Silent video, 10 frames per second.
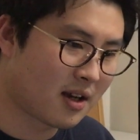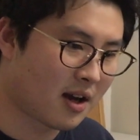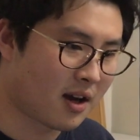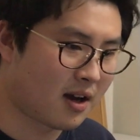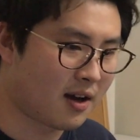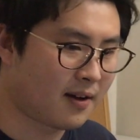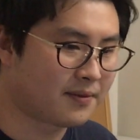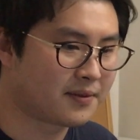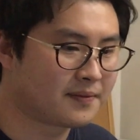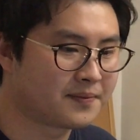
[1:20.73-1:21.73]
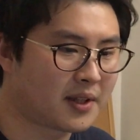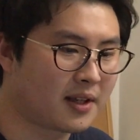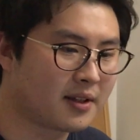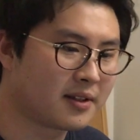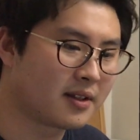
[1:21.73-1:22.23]

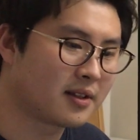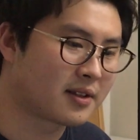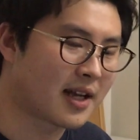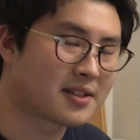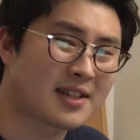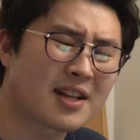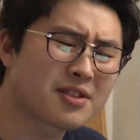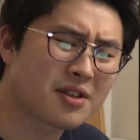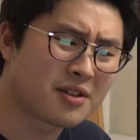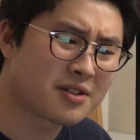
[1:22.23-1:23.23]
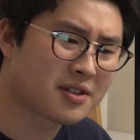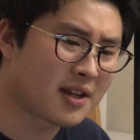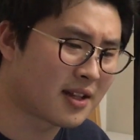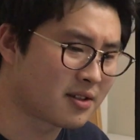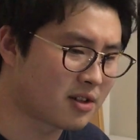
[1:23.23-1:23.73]
That sensors
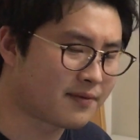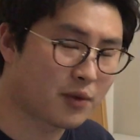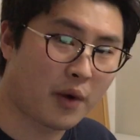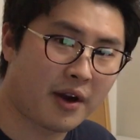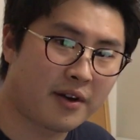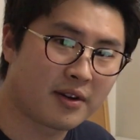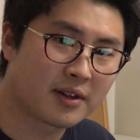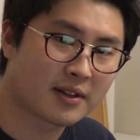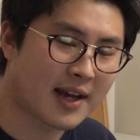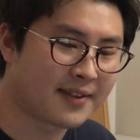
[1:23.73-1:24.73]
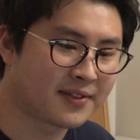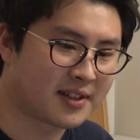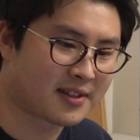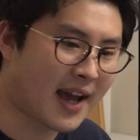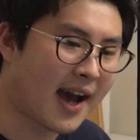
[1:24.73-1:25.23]
and software can
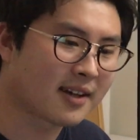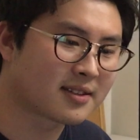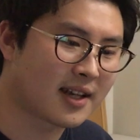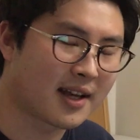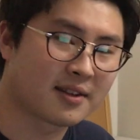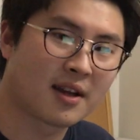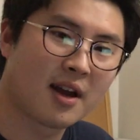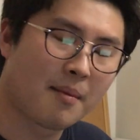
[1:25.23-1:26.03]
detect and